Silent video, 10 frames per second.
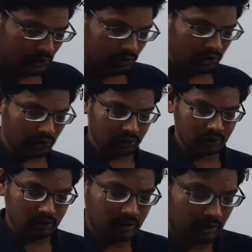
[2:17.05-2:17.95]

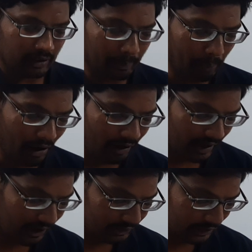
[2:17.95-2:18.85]
So the power
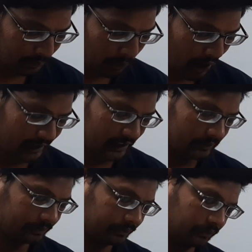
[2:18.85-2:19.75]
of this point,
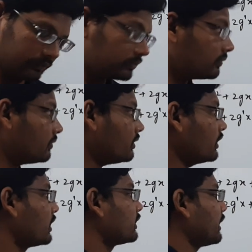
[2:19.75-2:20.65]

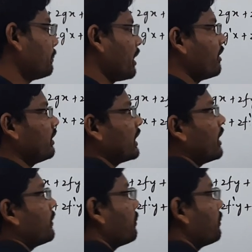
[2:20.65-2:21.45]
the power of